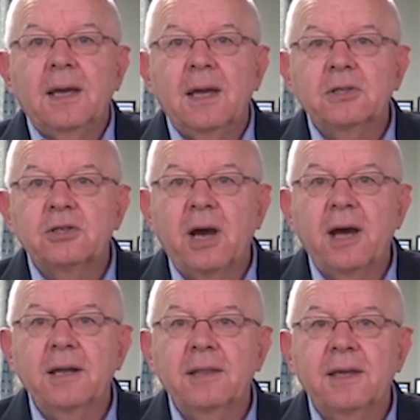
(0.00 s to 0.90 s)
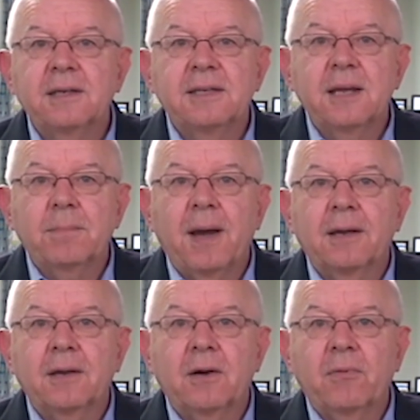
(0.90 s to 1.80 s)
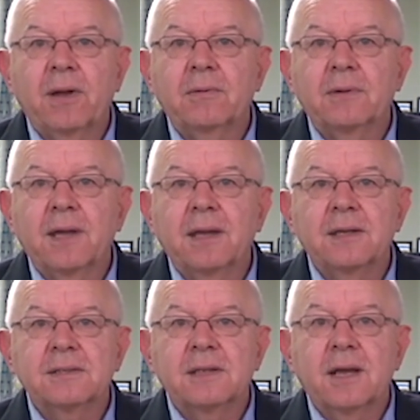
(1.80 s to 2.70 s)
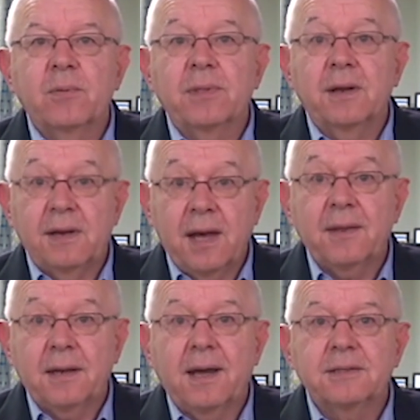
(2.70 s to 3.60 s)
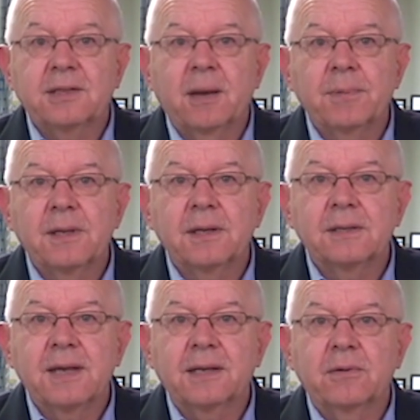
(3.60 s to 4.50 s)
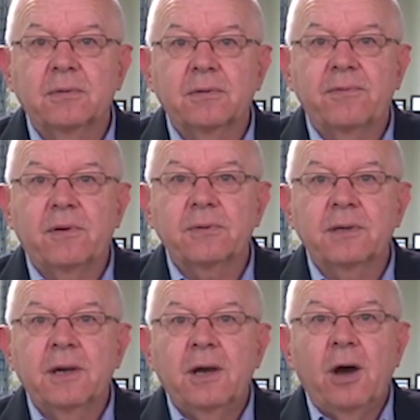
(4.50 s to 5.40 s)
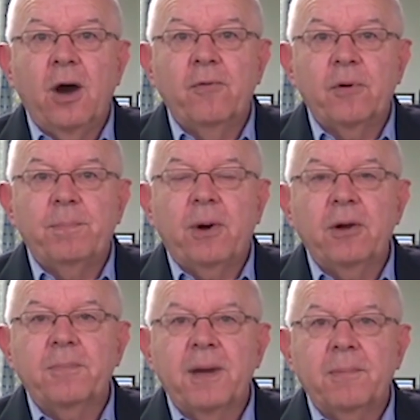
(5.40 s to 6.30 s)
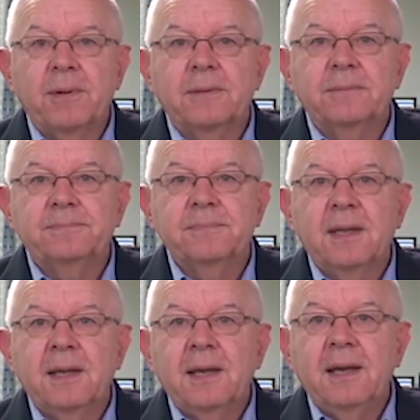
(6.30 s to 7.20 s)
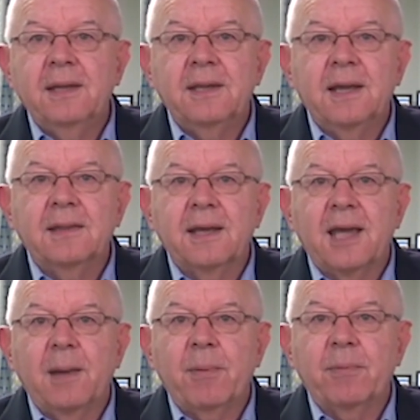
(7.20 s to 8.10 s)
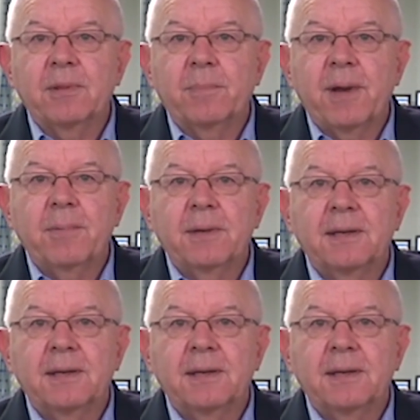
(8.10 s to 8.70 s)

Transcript: In China, their debt market got rattled again yesterday with another large company in technical default over a bond payment. In the end, they came up with the payment